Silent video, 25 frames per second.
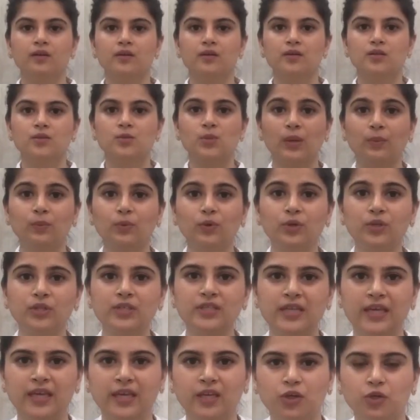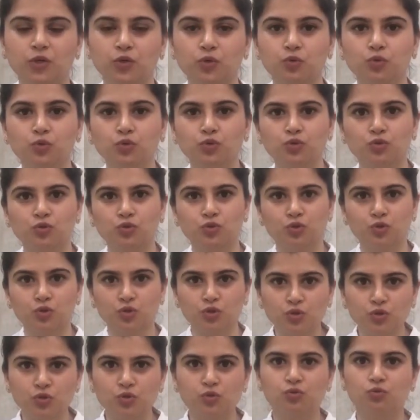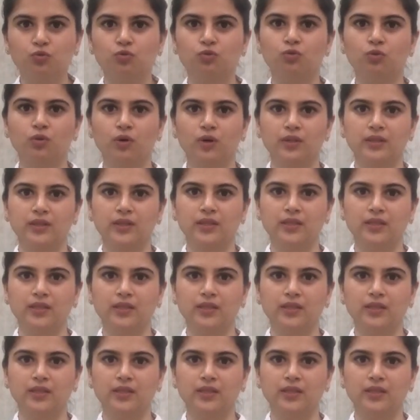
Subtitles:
So I'm going to take you through